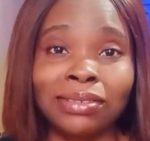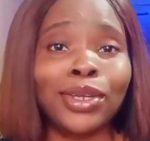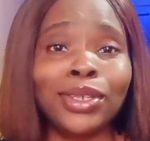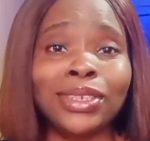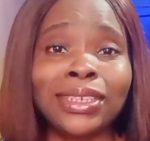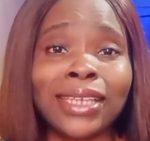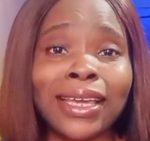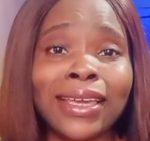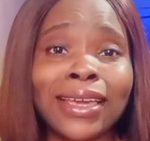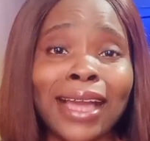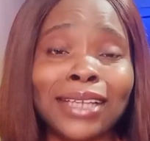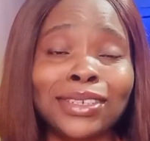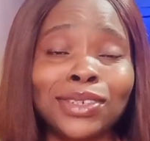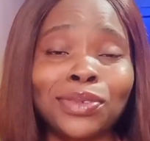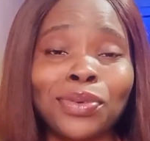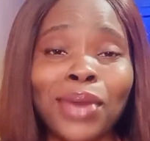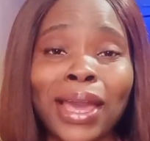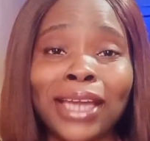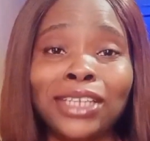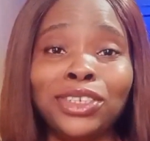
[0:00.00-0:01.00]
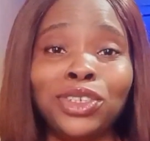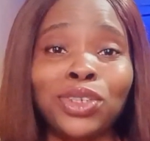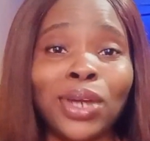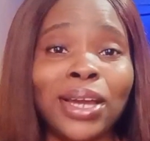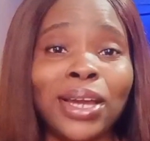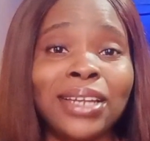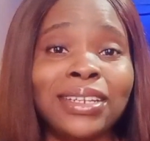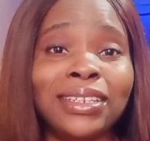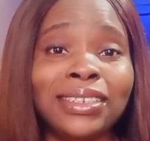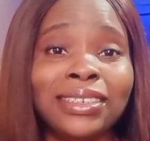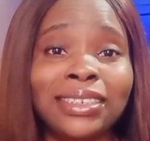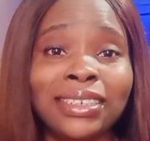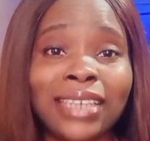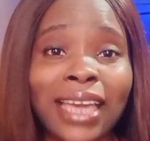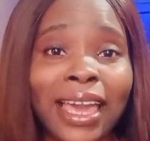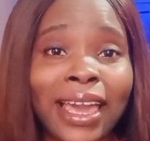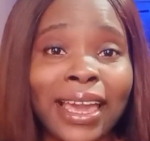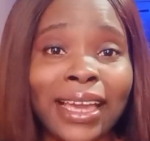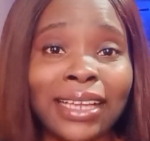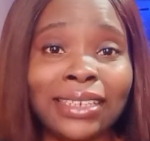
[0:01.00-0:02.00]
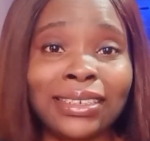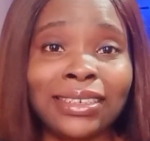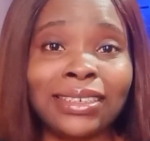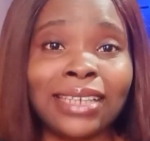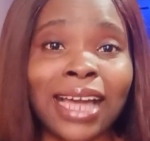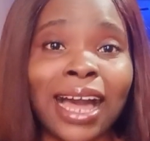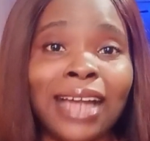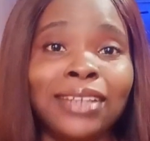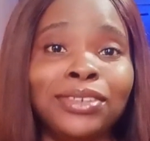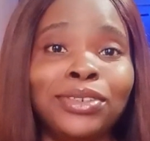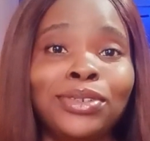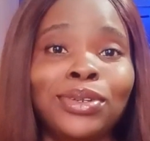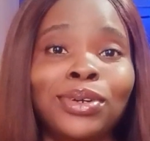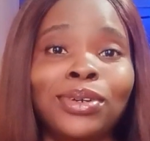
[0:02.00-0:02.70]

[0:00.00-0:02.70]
So you still get to enjoy the taste and